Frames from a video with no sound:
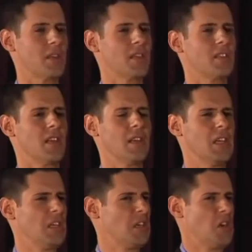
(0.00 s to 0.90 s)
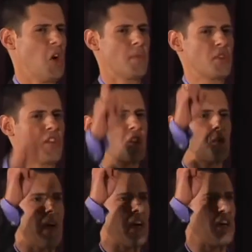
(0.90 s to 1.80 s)
He said,
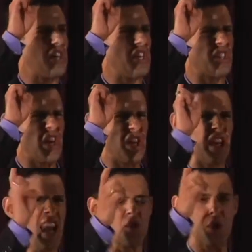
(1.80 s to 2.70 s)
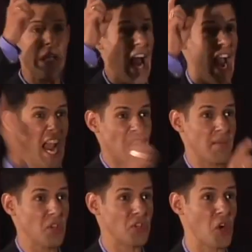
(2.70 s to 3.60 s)
homosexuality is unnatural,
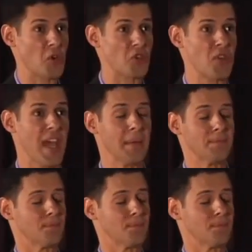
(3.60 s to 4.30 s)
animals don't do that.